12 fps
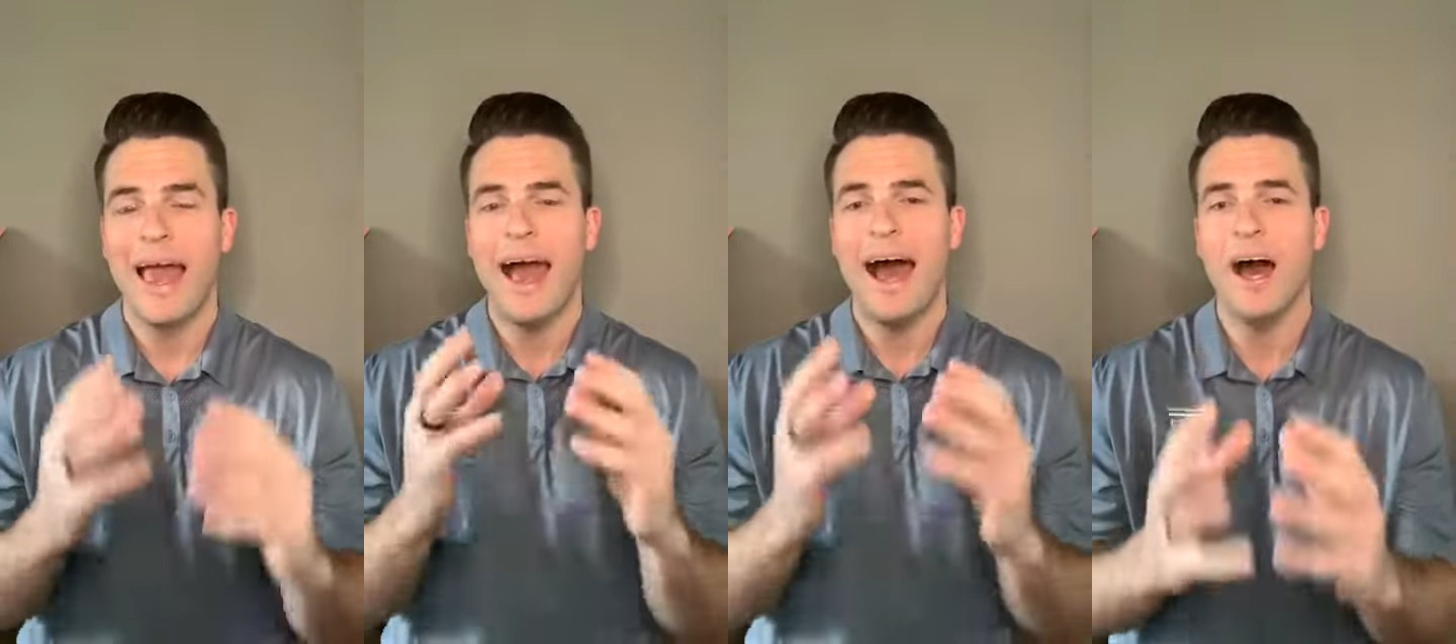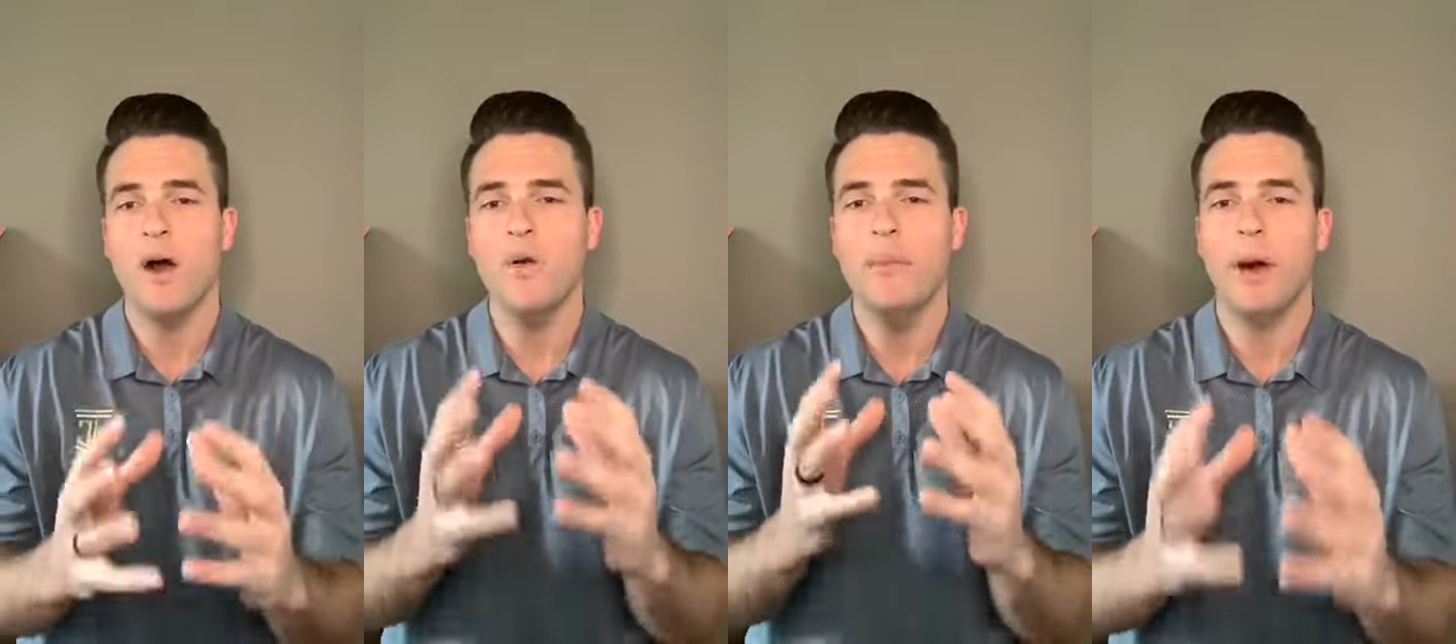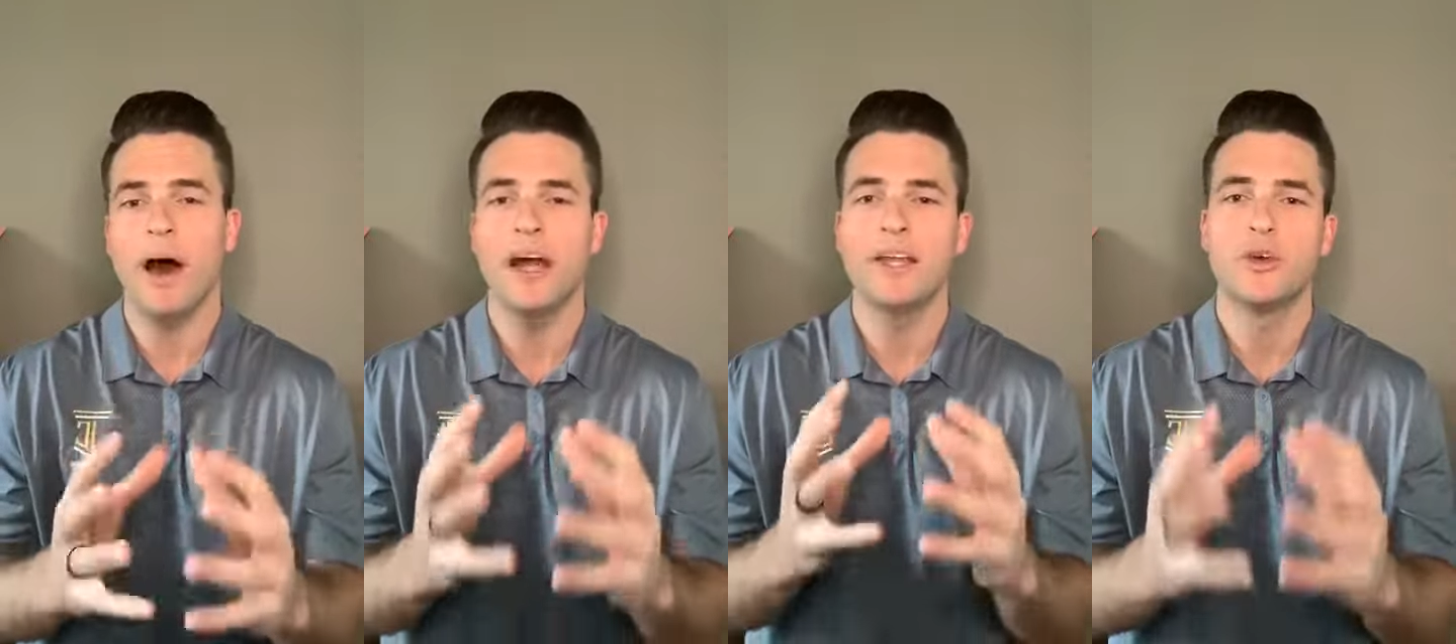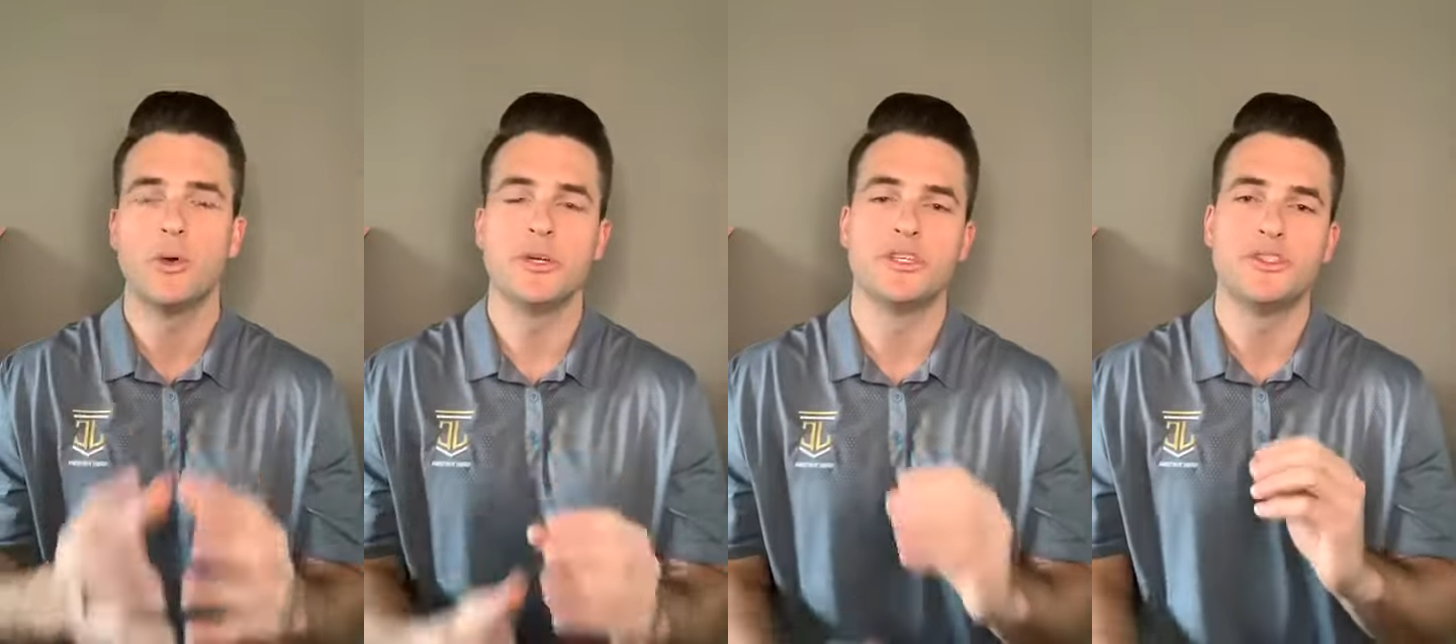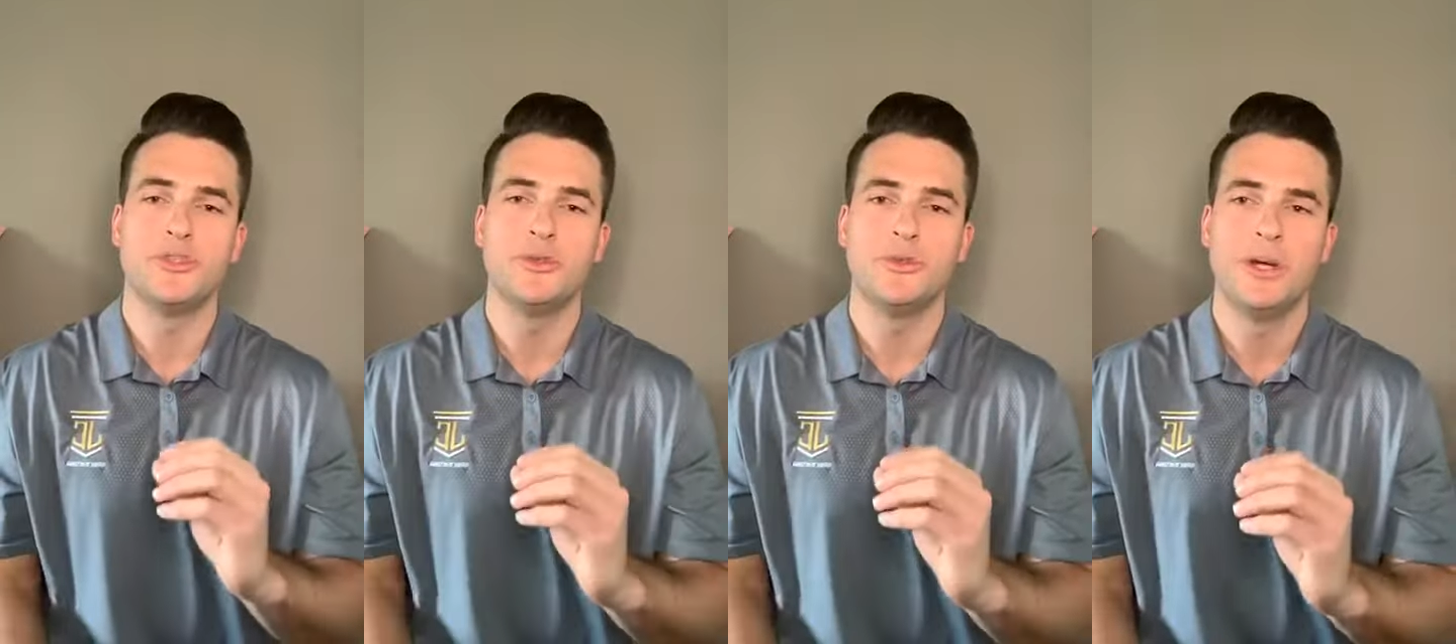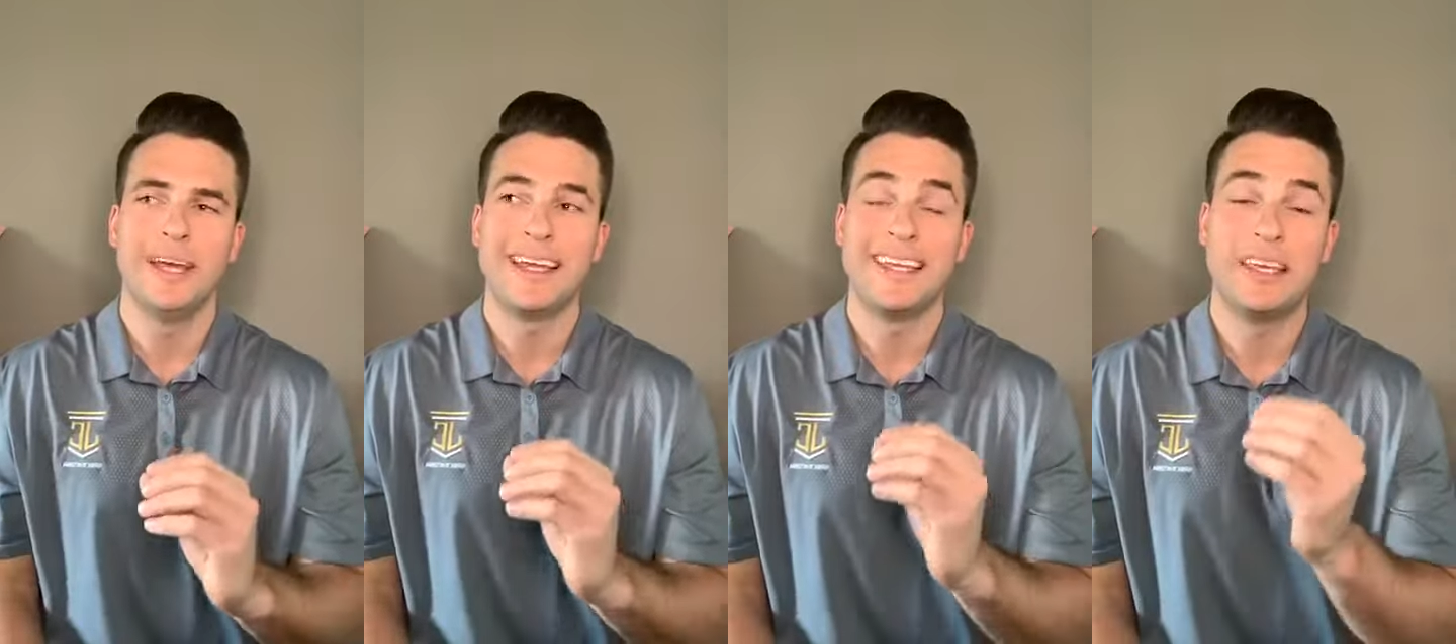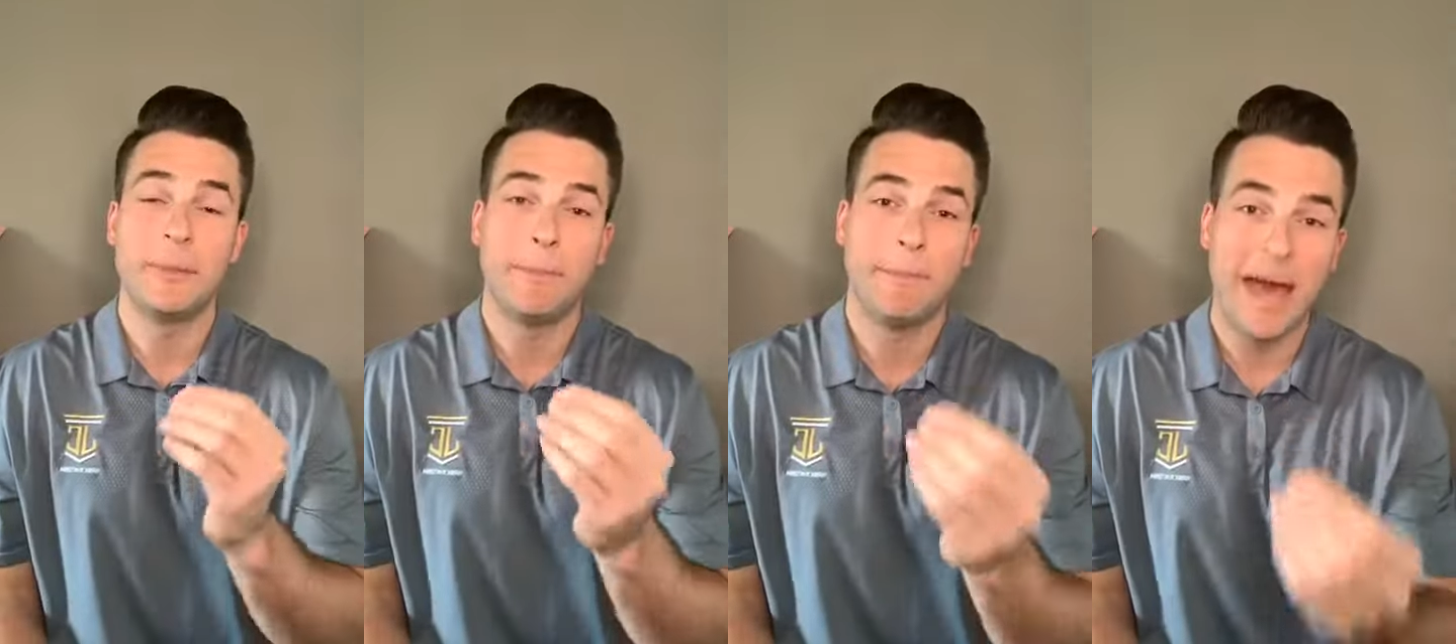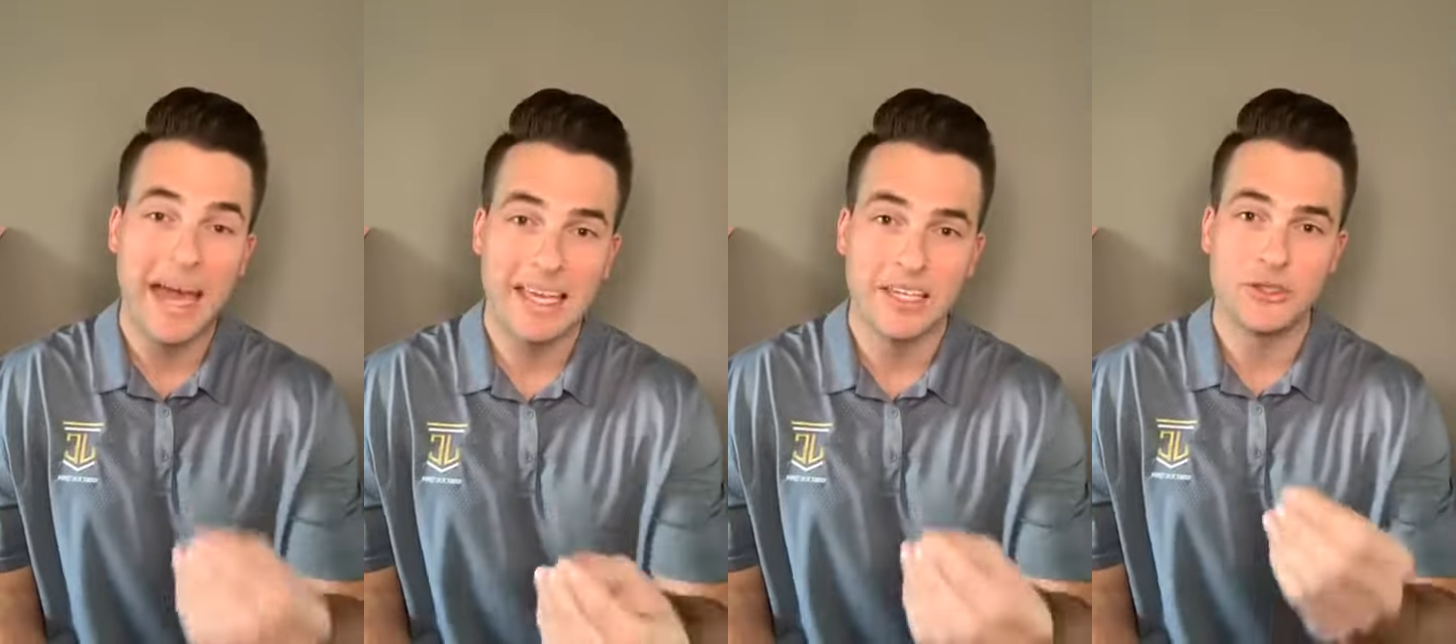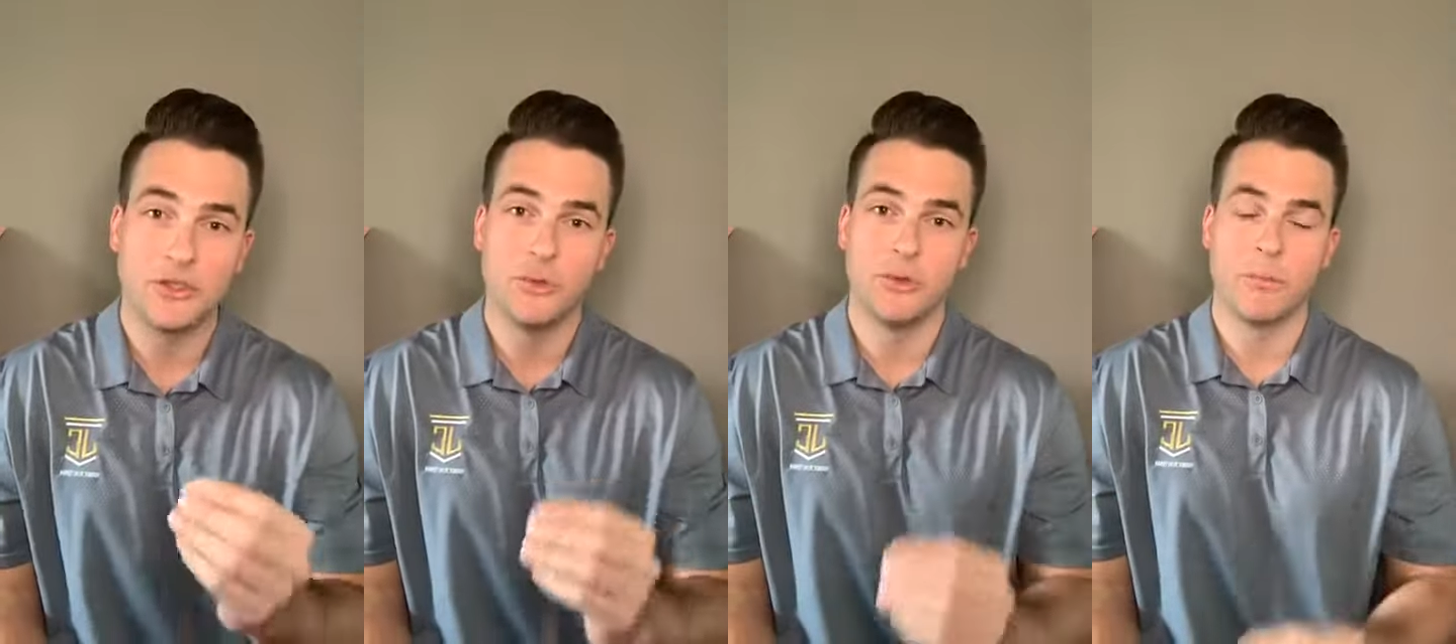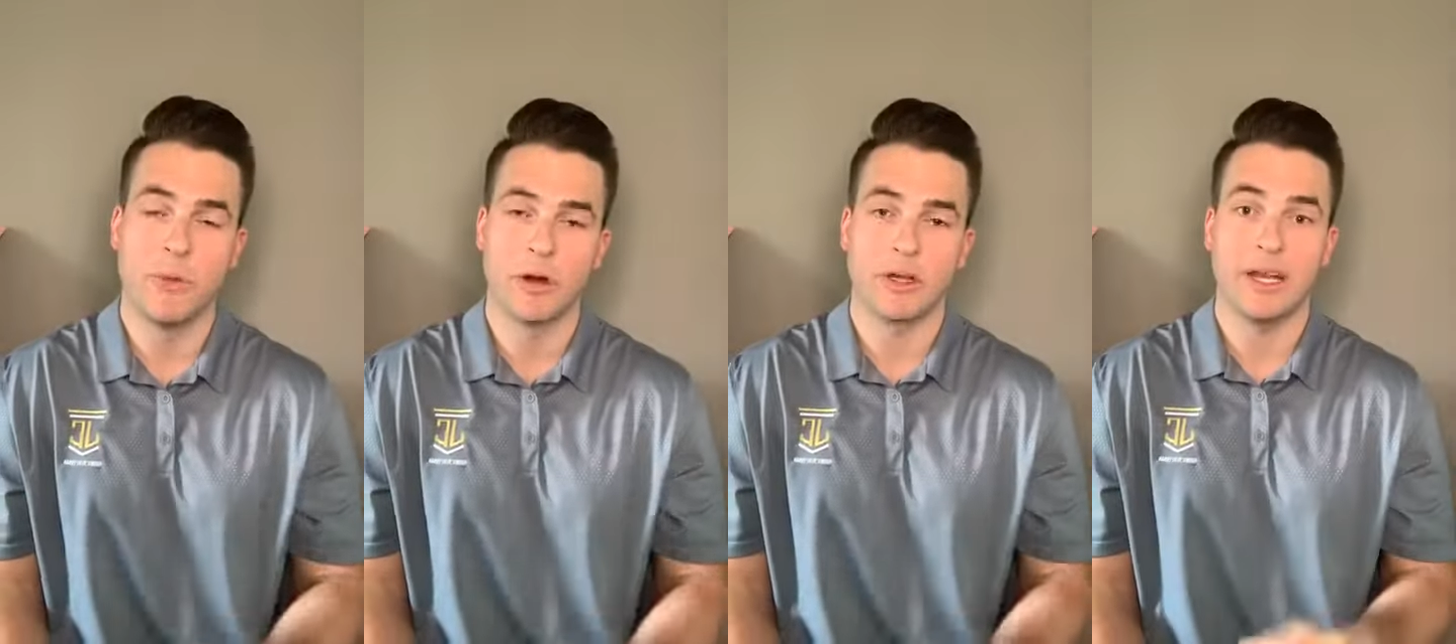How am I going to get back into the market?